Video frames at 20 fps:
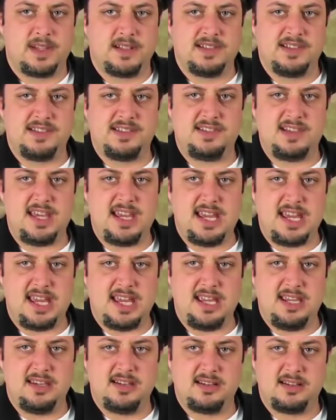
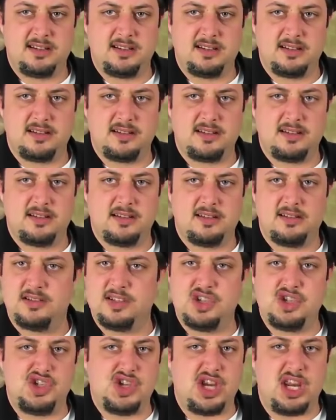C
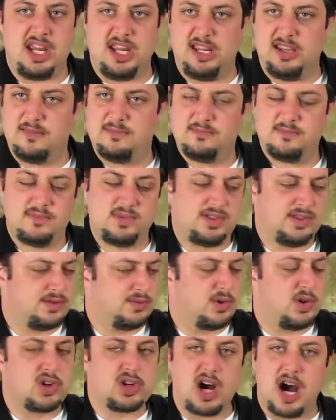to G, which is
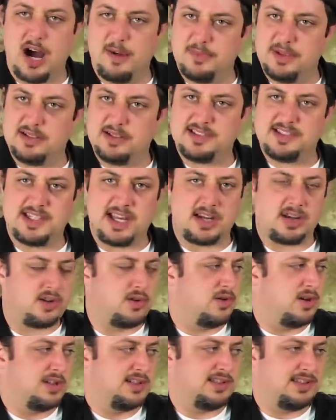a real common set of
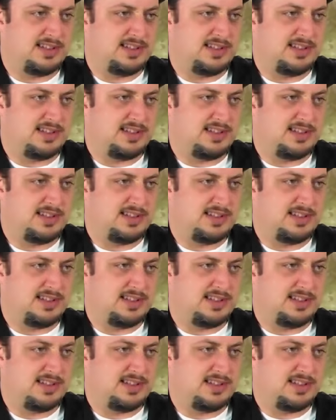chords.